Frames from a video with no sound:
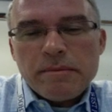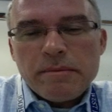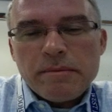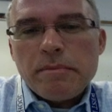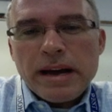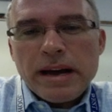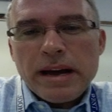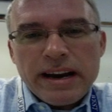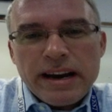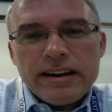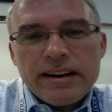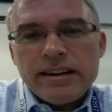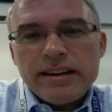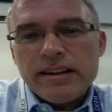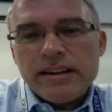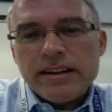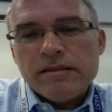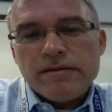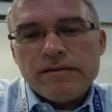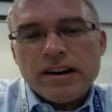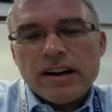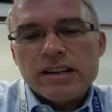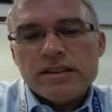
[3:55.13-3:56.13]
embedded in
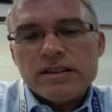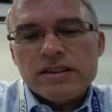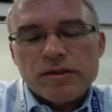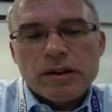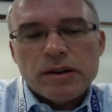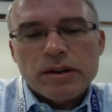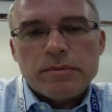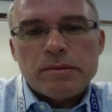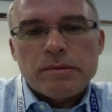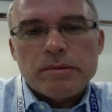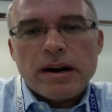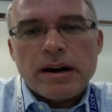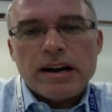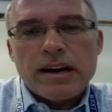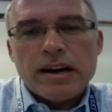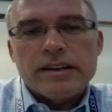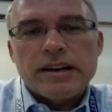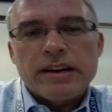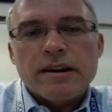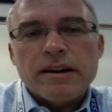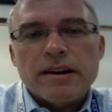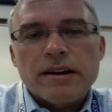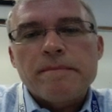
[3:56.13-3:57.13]
the phospholipid
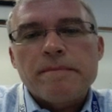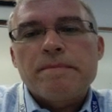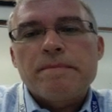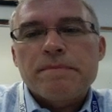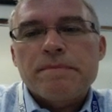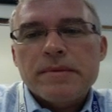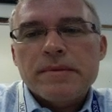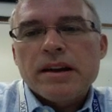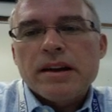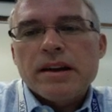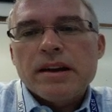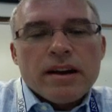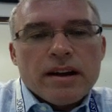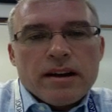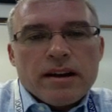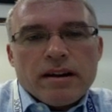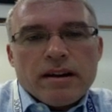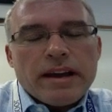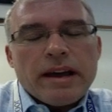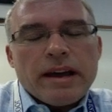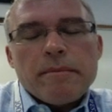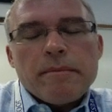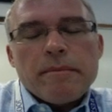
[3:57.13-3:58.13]
bilayer.
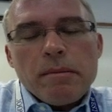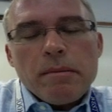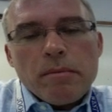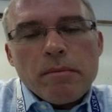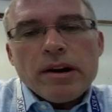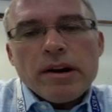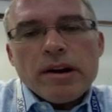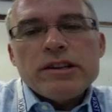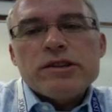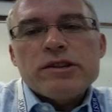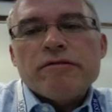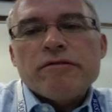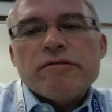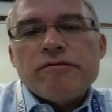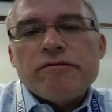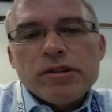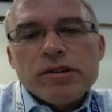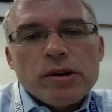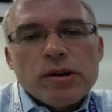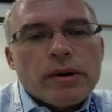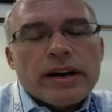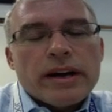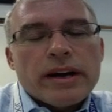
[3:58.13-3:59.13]
Okay, membranes are
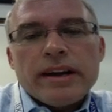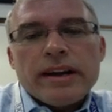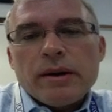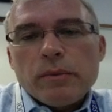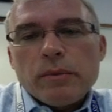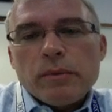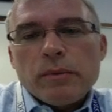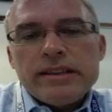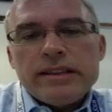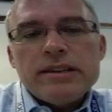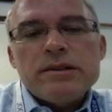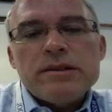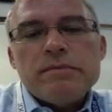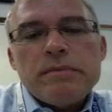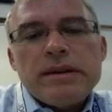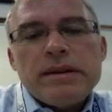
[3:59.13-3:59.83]
fluid, and what this